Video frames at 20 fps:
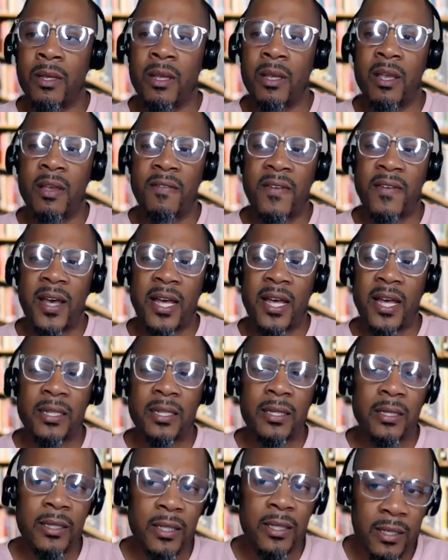If I
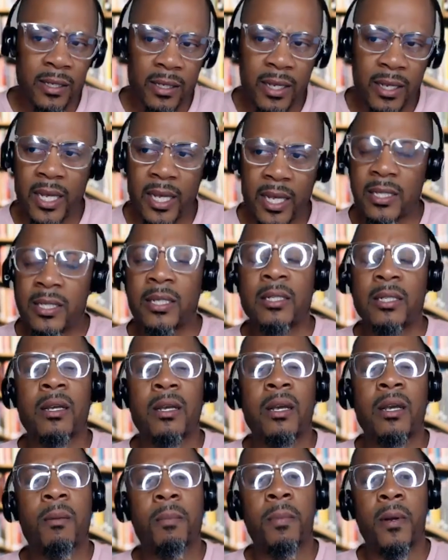look as a
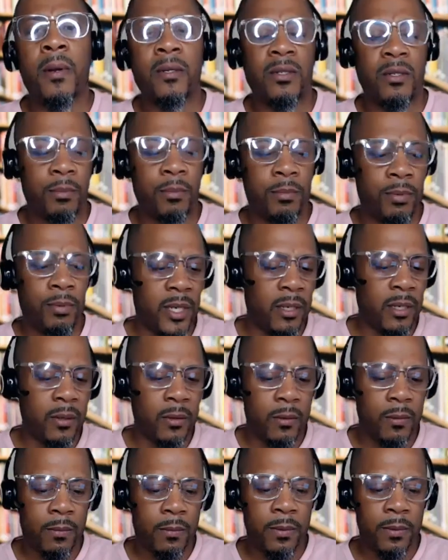young person,
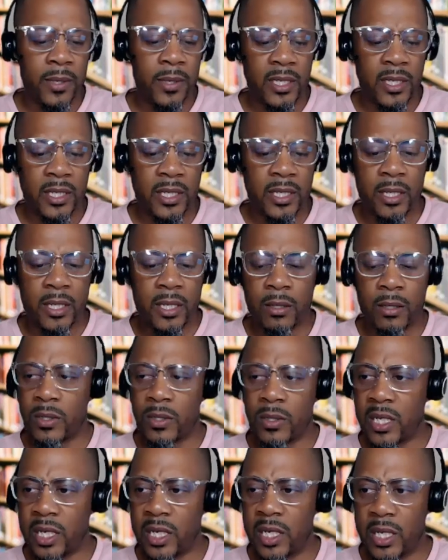preteen or
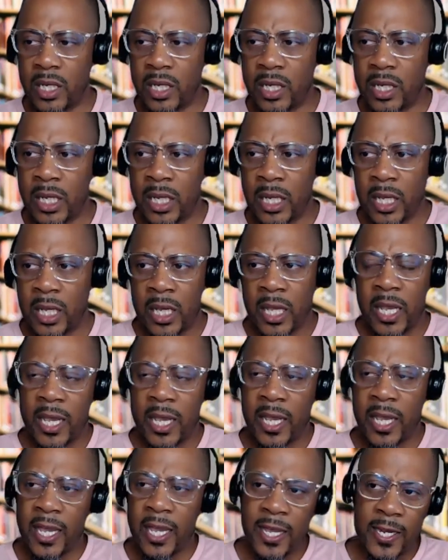teen,
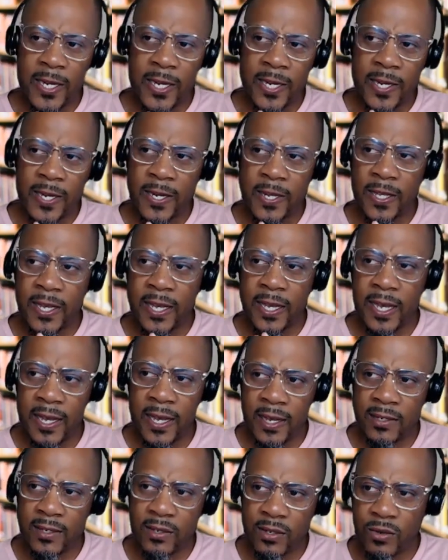and the
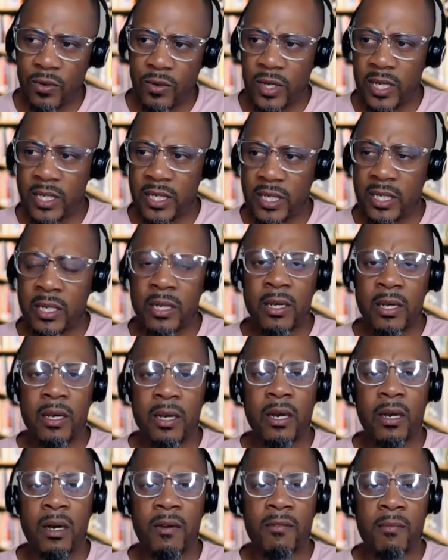consequence
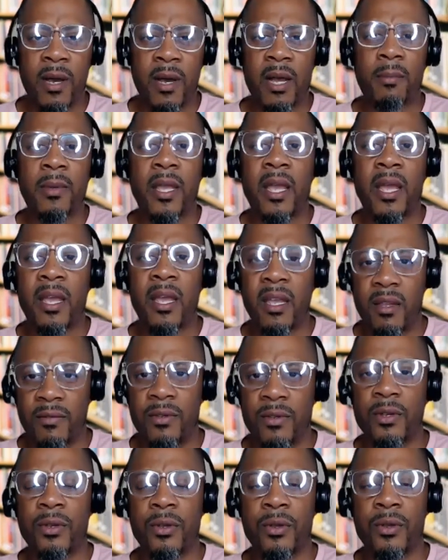of my
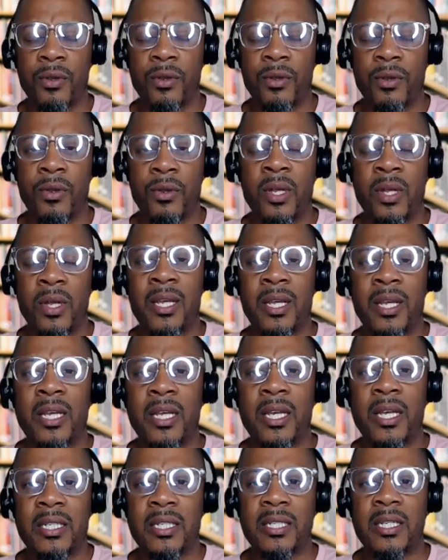behavior
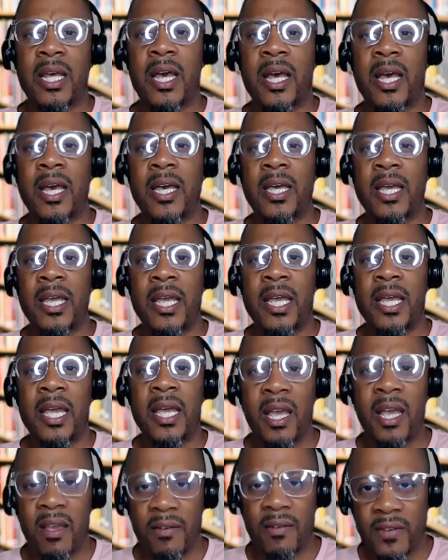is not
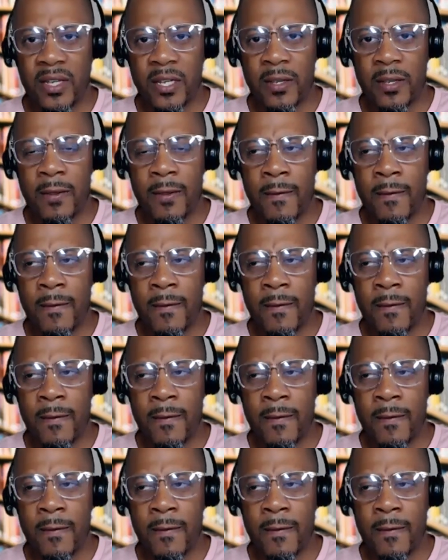heavy,